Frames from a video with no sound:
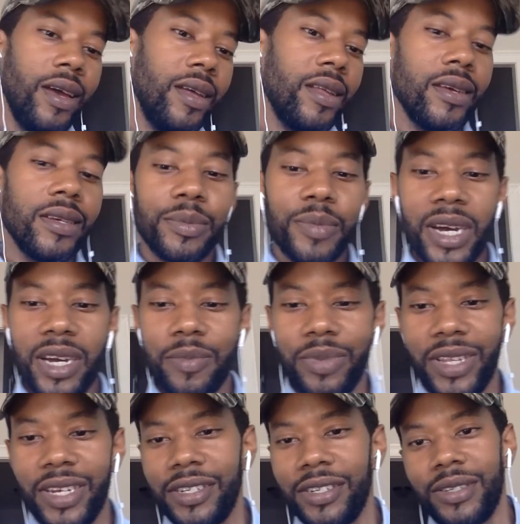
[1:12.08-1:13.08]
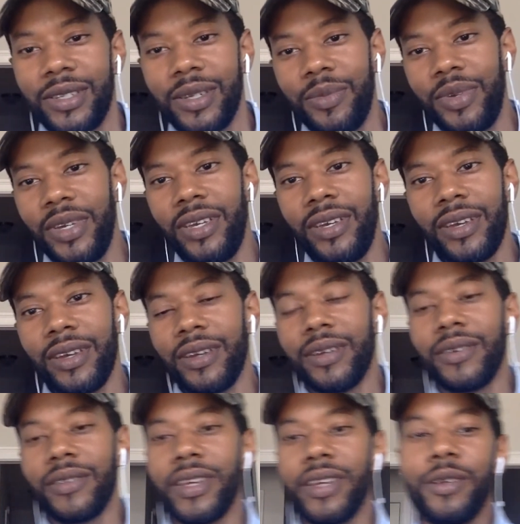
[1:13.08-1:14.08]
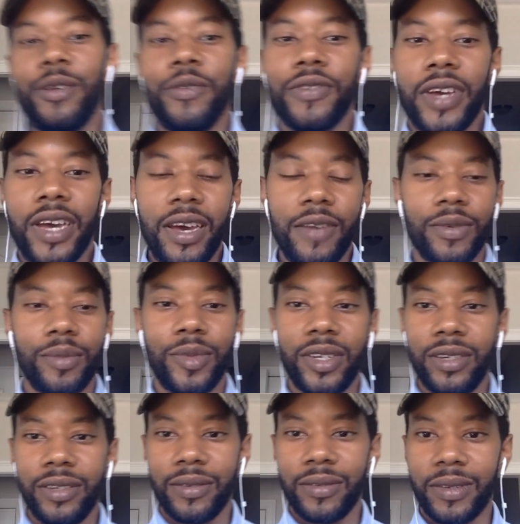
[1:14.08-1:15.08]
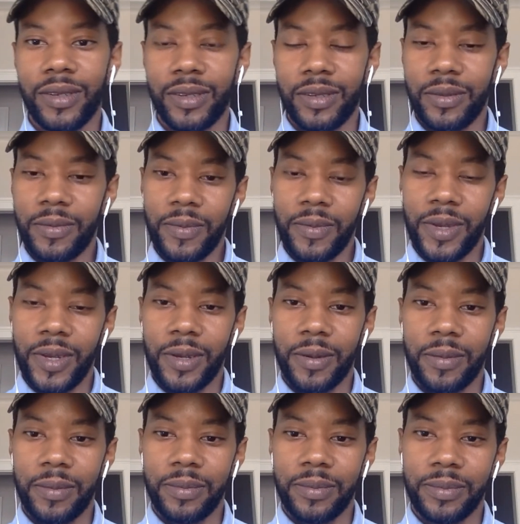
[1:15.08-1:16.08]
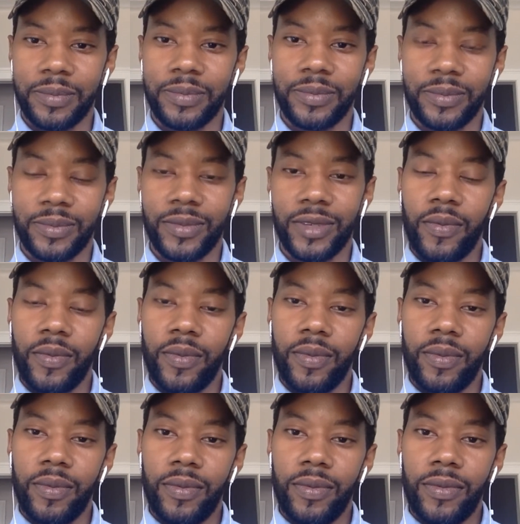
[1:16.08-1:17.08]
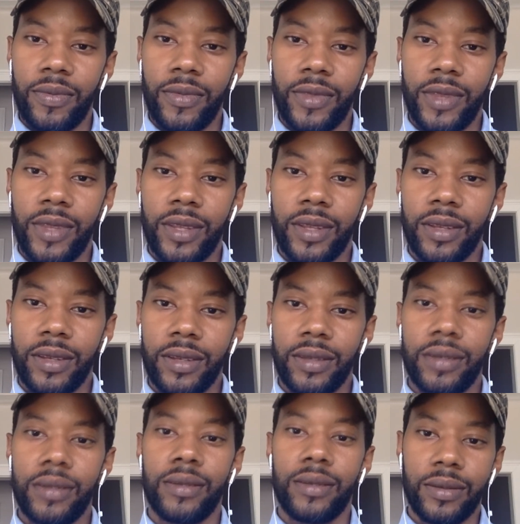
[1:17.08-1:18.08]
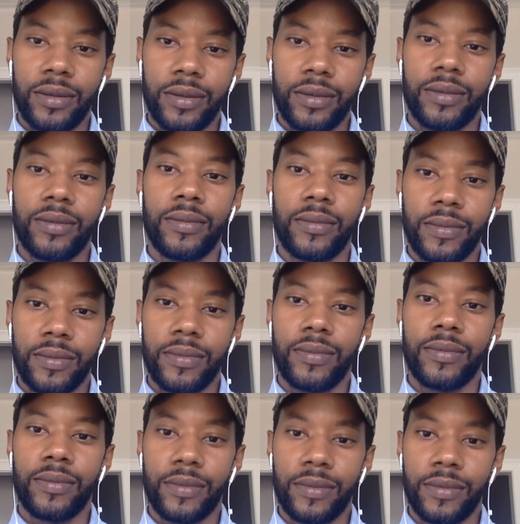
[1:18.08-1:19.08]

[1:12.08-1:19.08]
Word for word: is my pleasure to be here. Thank you for having me. Thanks. It's an understatement that music has been